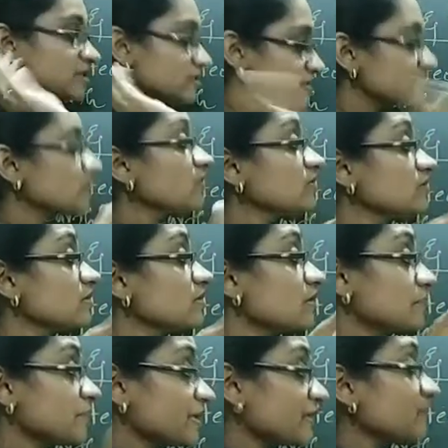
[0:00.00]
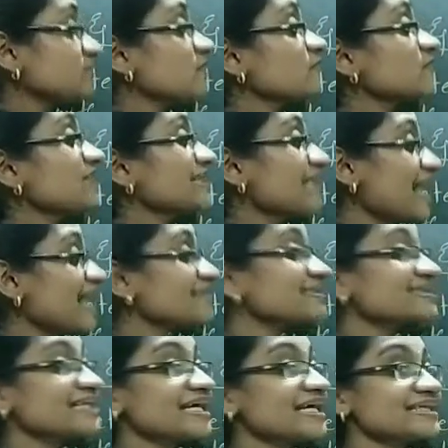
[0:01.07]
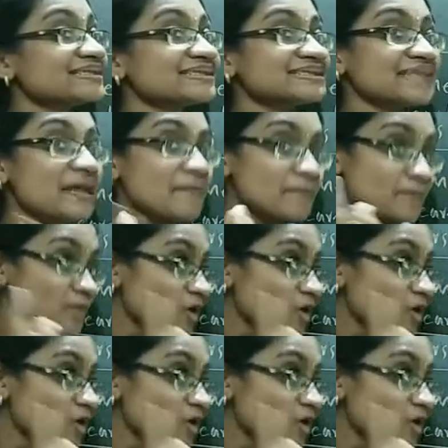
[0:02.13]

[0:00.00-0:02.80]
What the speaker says: So because of the large size, some